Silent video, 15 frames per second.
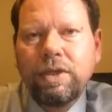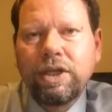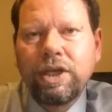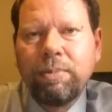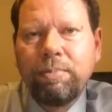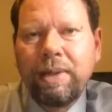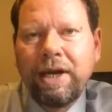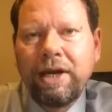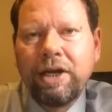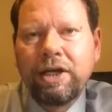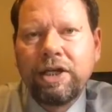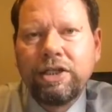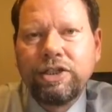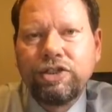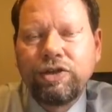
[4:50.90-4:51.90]
compare and
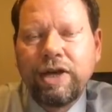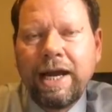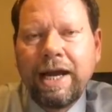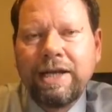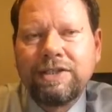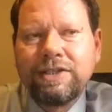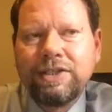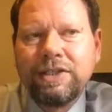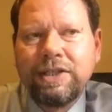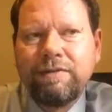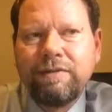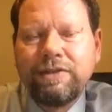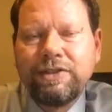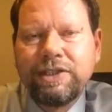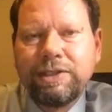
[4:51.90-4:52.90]
contrast the
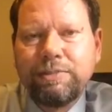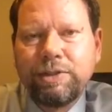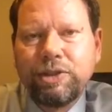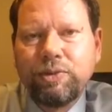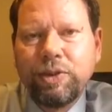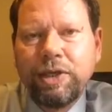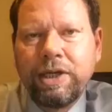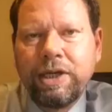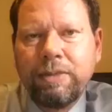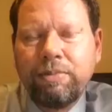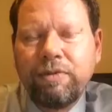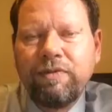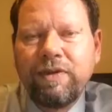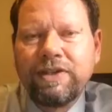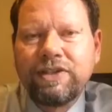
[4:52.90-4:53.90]
differences between
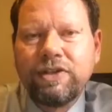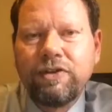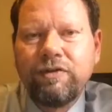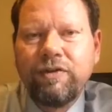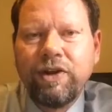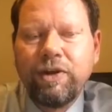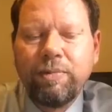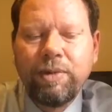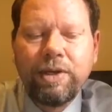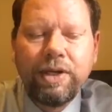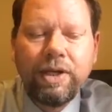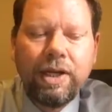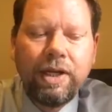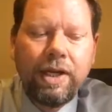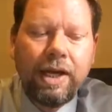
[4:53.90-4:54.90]
professional development
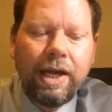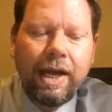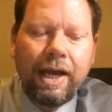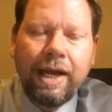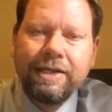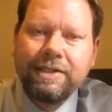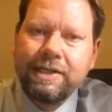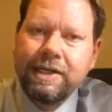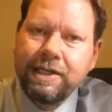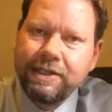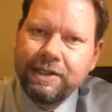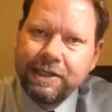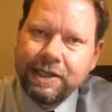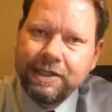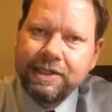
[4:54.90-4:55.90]
as it
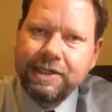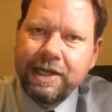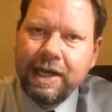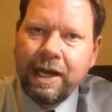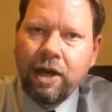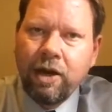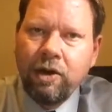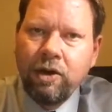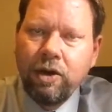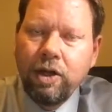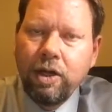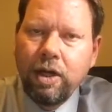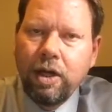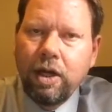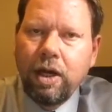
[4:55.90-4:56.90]
exists now
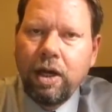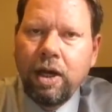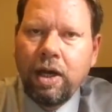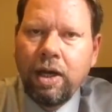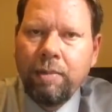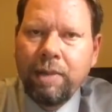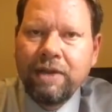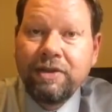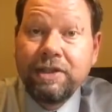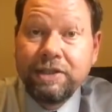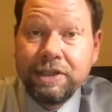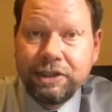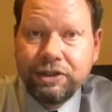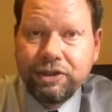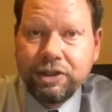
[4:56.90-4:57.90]
at the
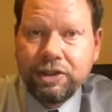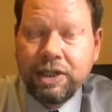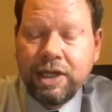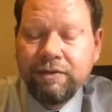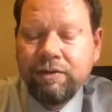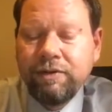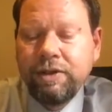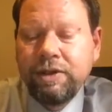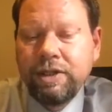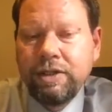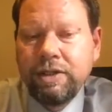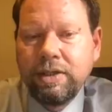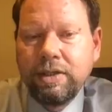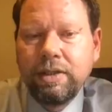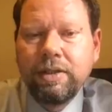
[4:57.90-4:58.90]
district level
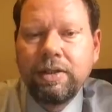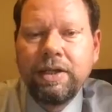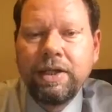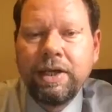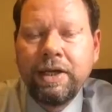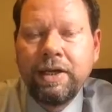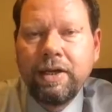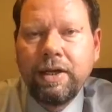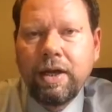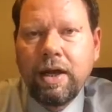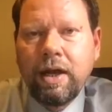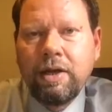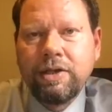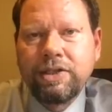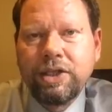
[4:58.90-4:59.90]
and then
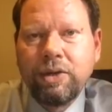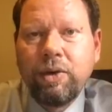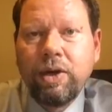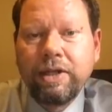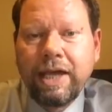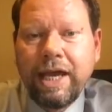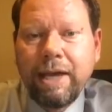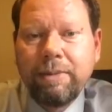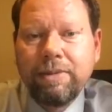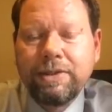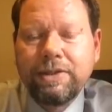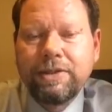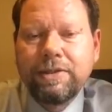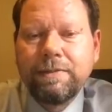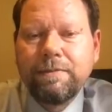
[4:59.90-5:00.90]
also on
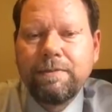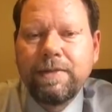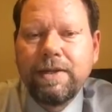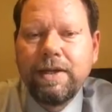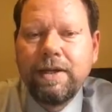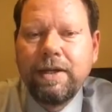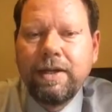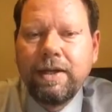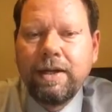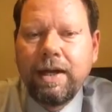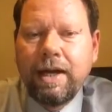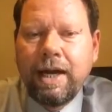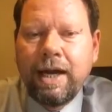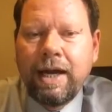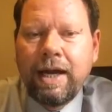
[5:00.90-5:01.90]
campus.
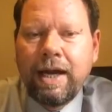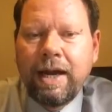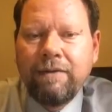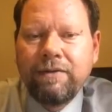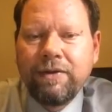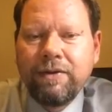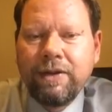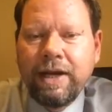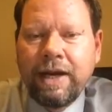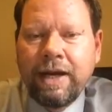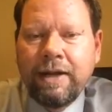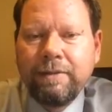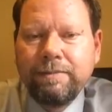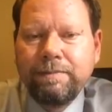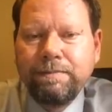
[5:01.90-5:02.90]
After
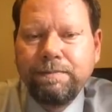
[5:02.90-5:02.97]
that,